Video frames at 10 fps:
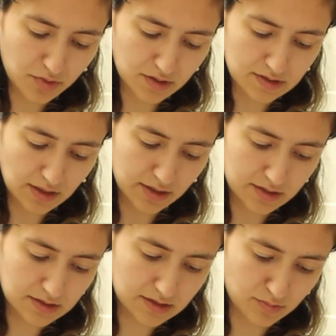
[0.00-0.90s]
but it's kind of
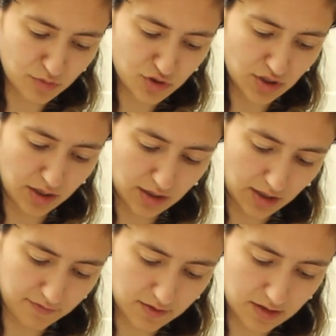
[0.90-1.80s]
smooshing. Like,
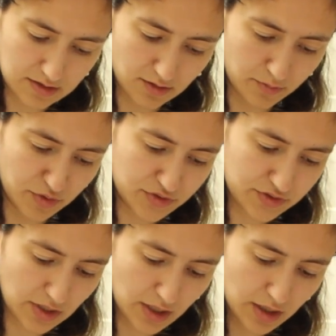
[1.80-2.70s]
I feel like it's almost
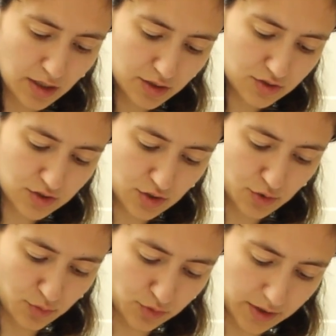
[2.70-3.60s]

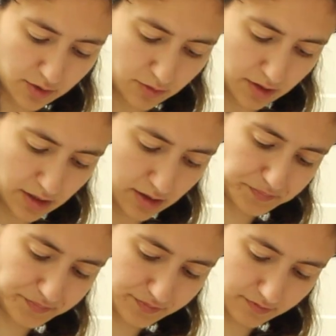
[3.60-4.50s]
too liquidy.
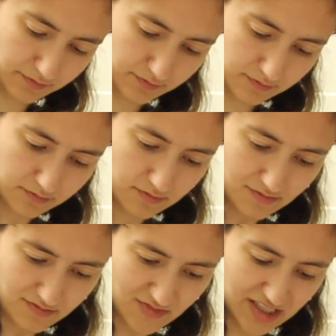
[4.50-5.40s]

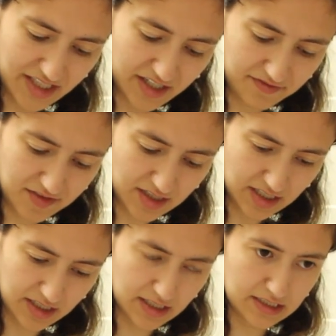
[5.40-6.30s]
Like, I feel like
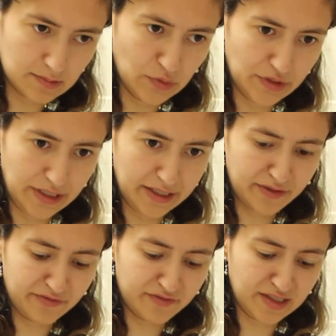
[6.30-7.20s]
it needs more
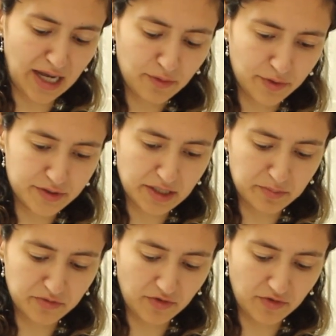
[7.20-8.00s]
like flour type of